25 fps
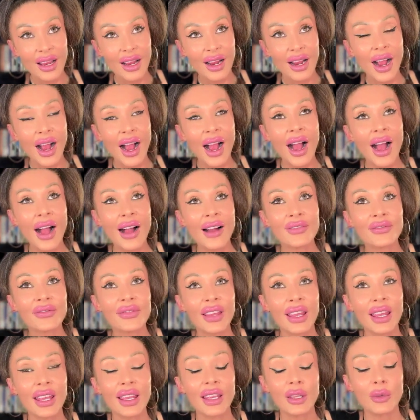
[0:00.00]
have
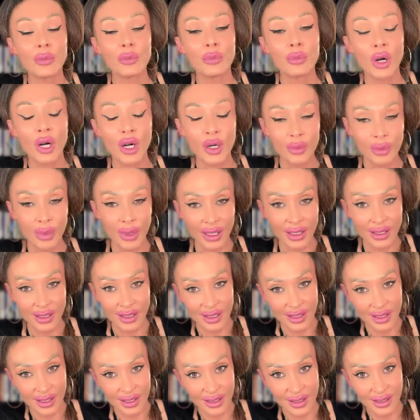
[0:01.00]
a
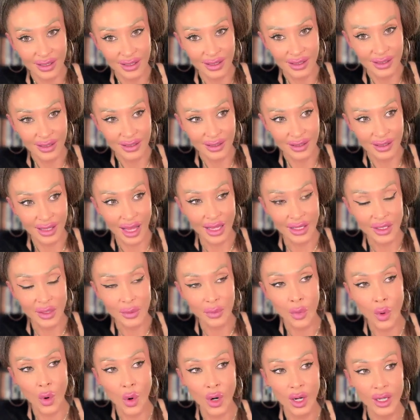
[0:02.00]
purpose that's
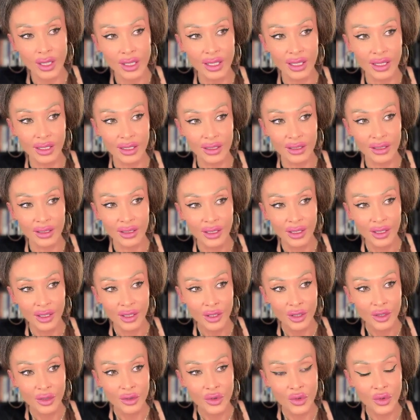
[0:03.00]
pointing
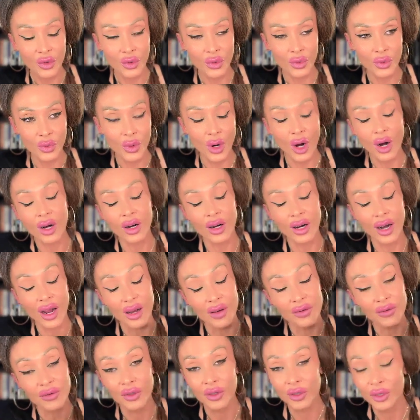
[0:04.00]
to our
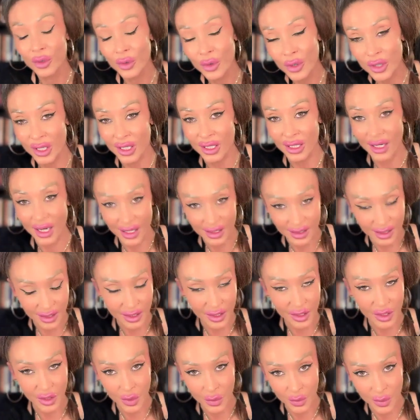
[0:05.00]
evolution as a
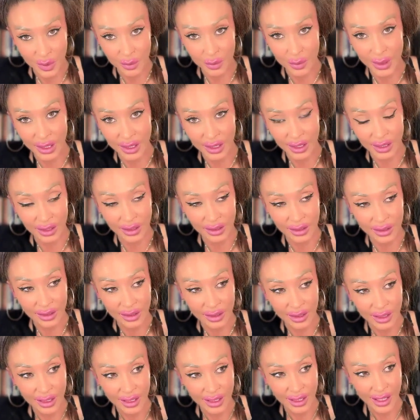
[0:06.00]
human being,
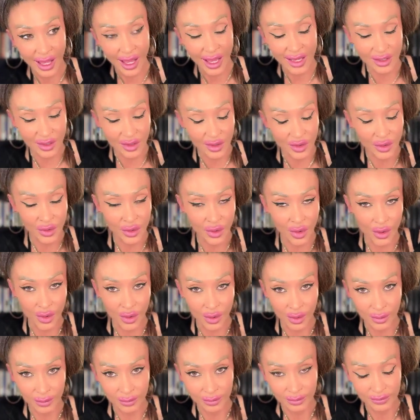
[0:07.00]
as a
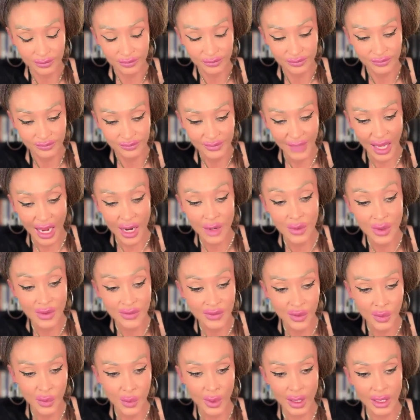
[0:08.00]
soul,
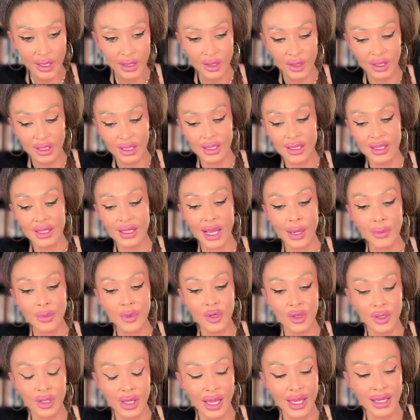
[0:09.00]
however way you
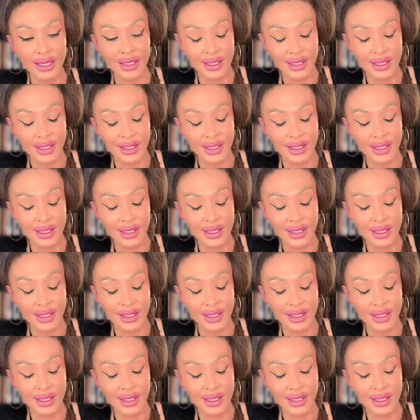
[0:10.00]
conceptualize